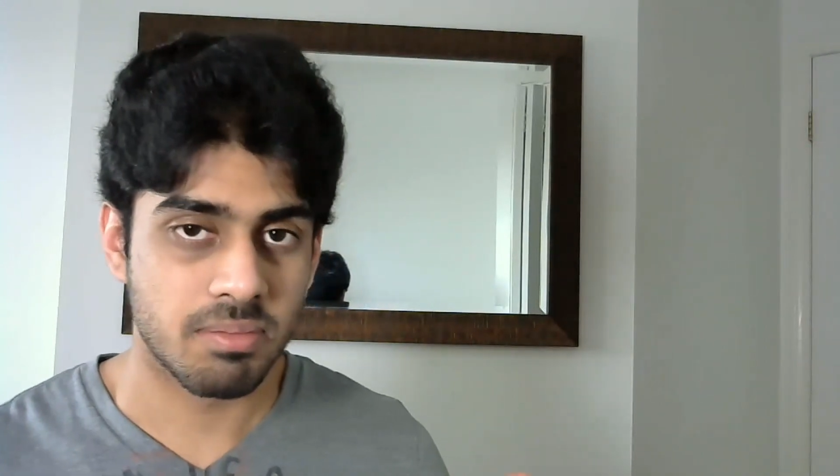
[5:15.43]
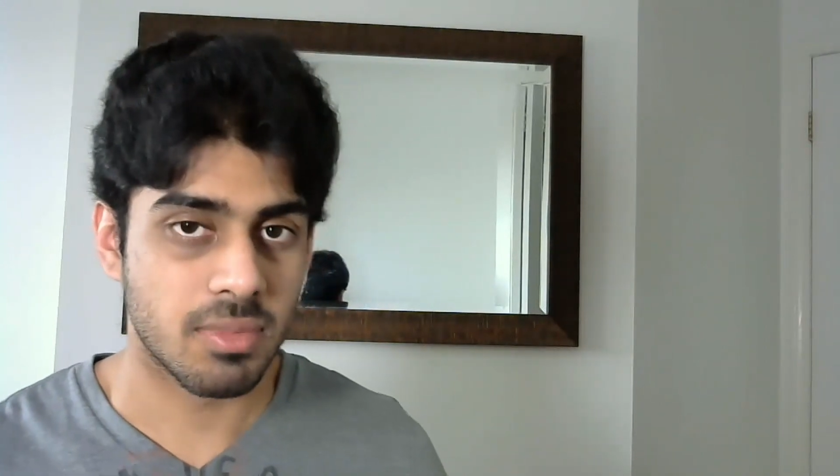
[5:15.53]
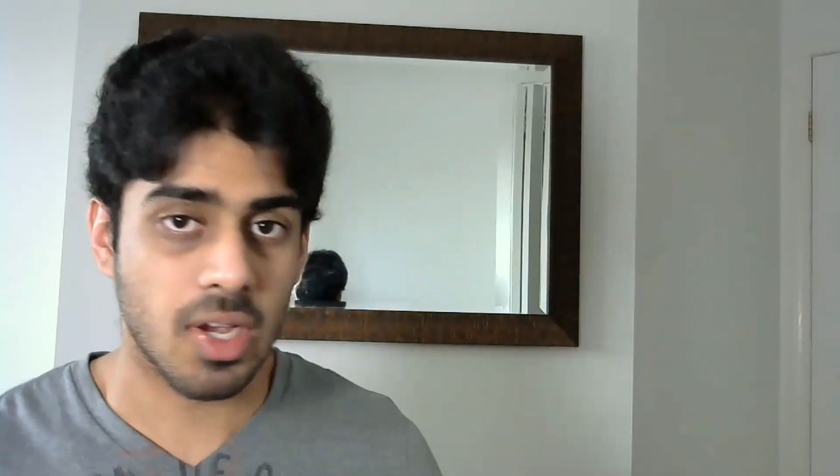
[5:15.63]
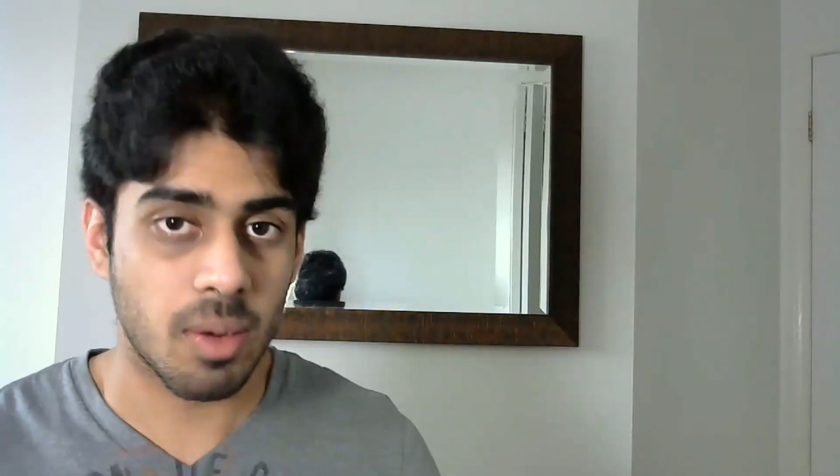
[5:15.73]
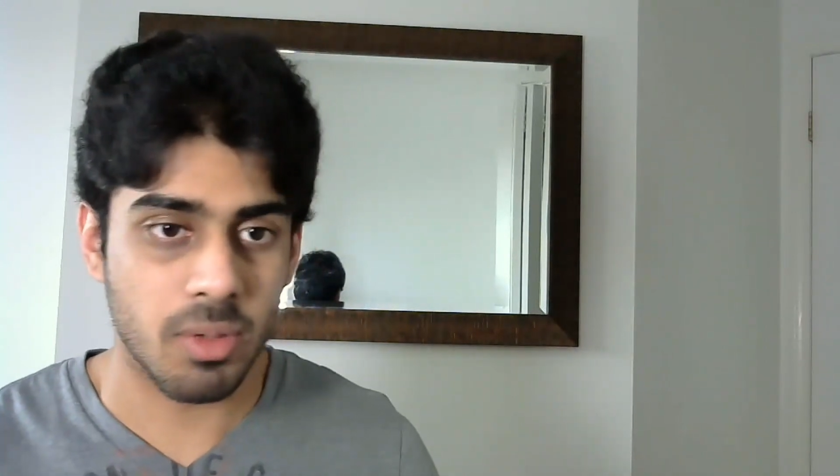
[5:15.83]
the
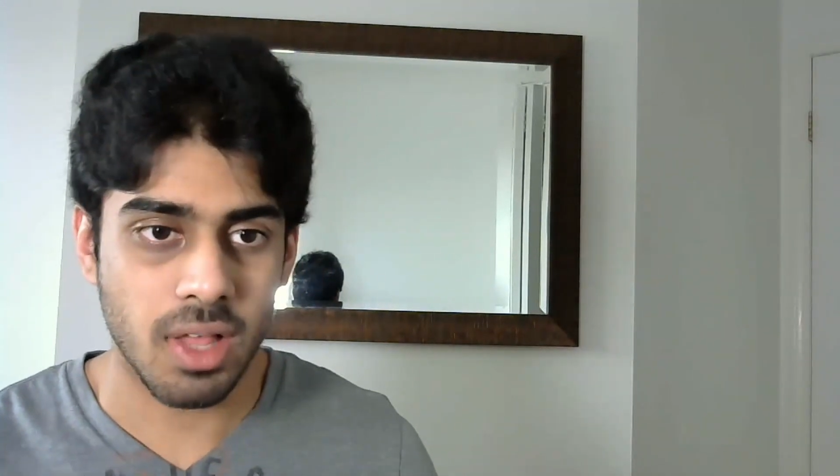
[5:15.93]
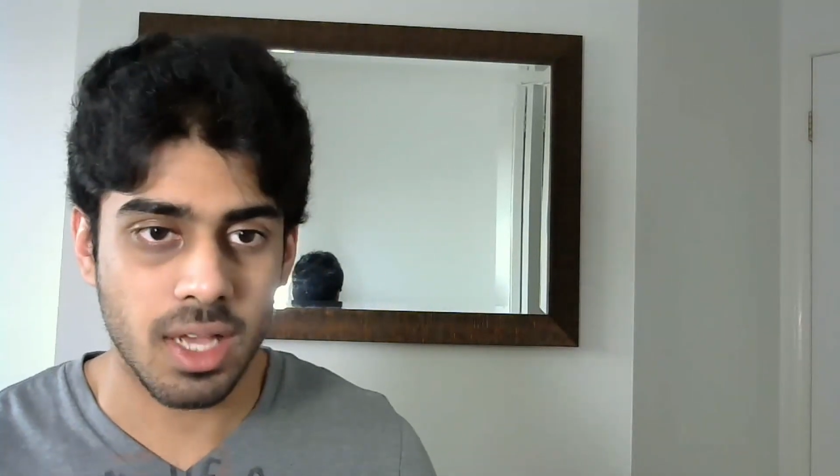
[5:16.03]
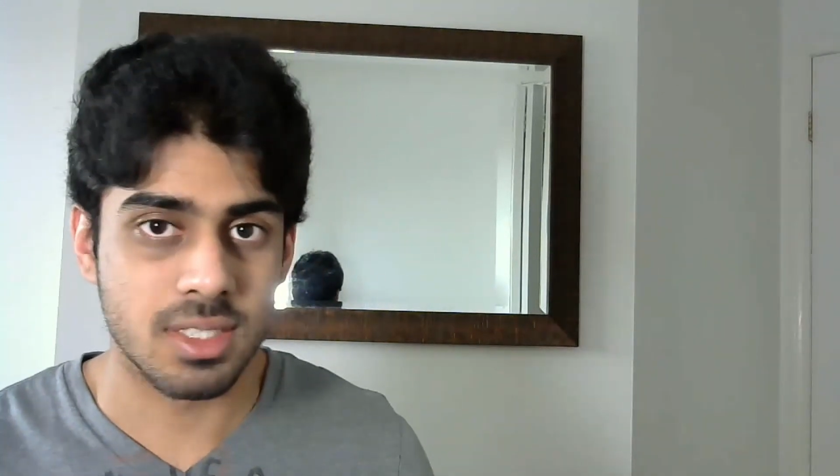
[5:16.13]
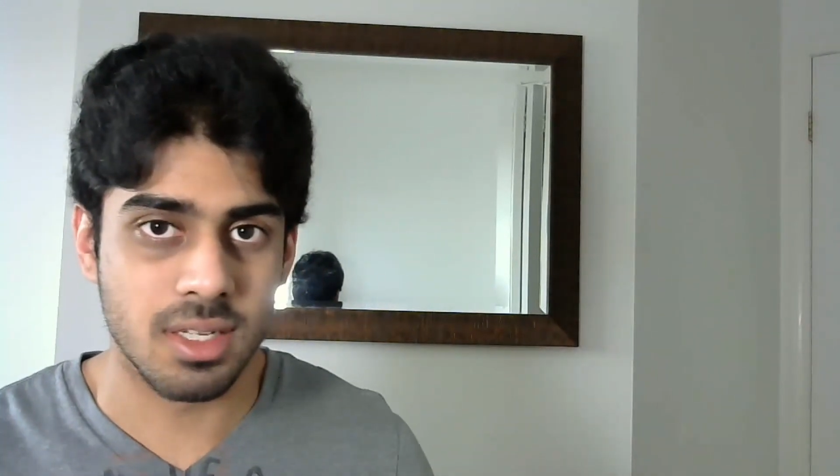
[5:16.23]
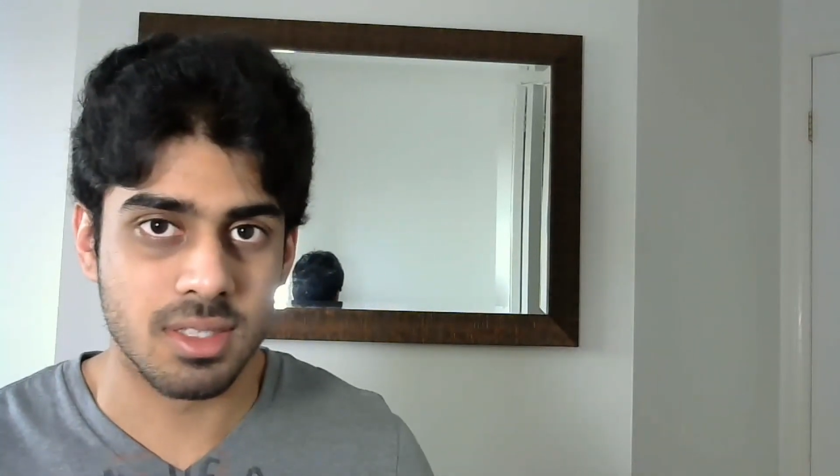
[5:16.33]
couple
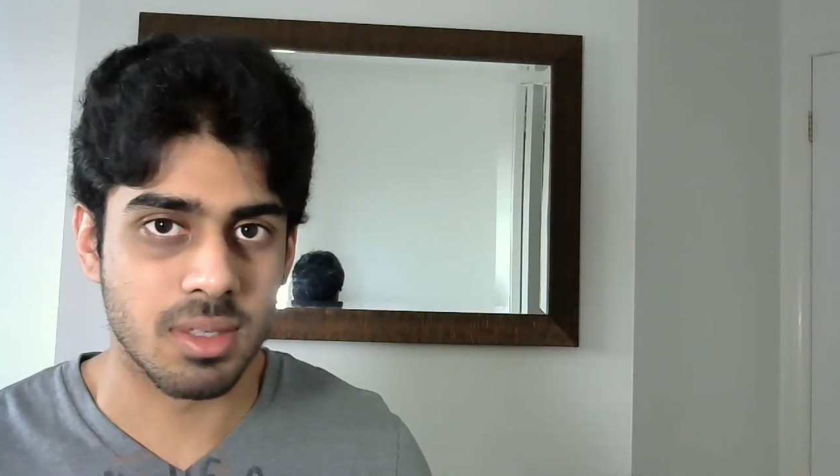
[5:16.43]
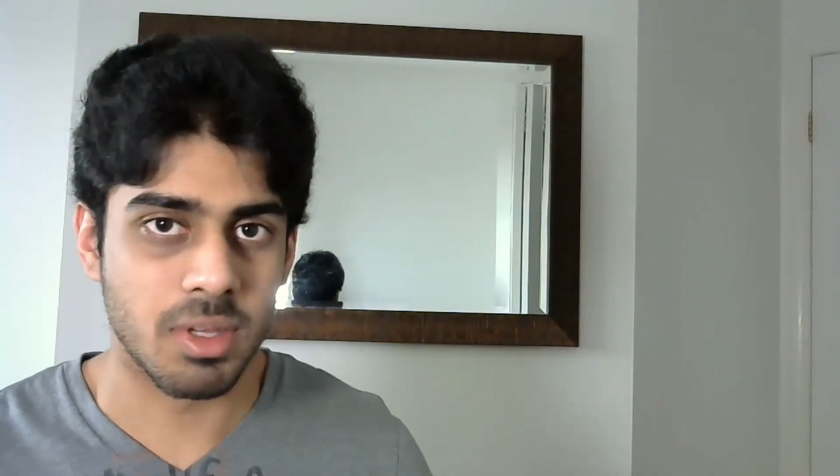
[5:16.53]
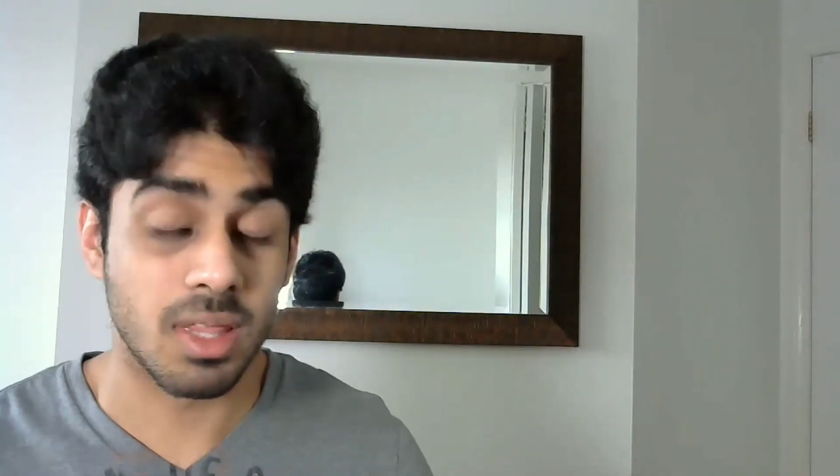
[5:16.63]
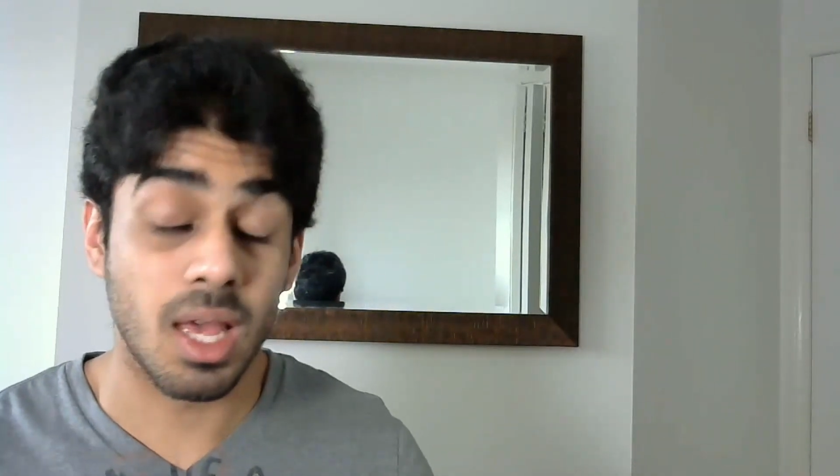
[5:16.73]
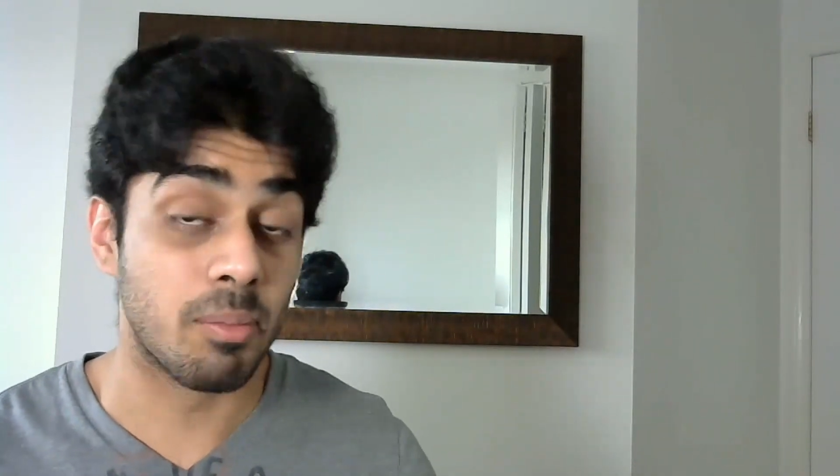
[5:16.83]
has done
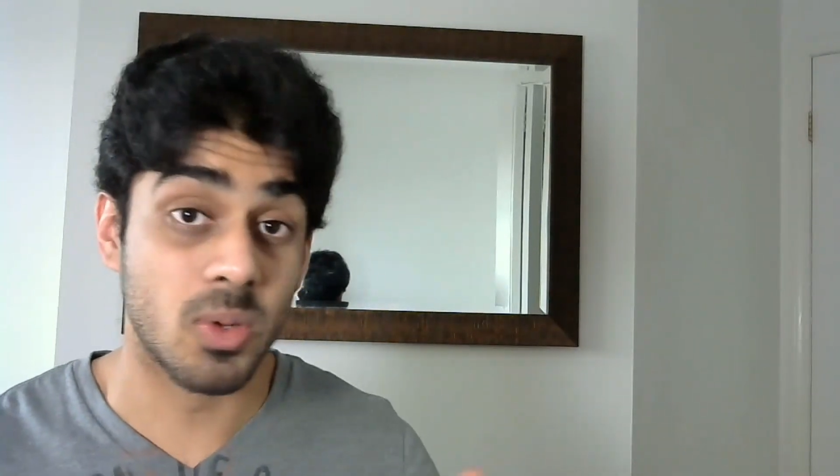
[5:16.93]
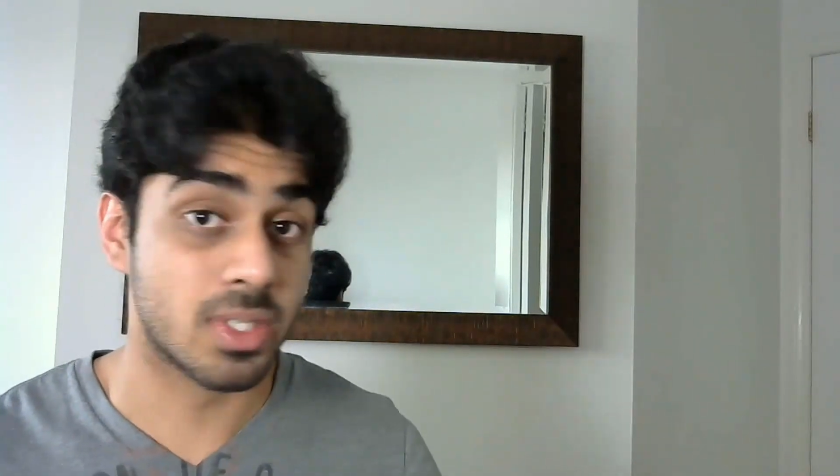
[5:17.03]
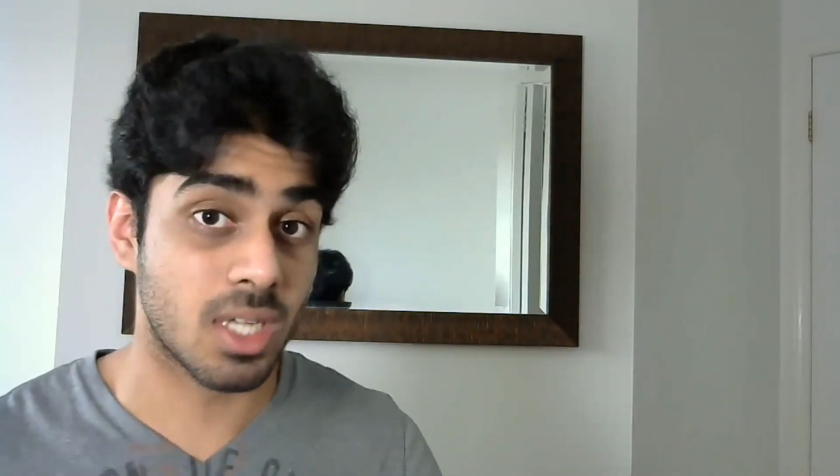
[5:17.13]
something that most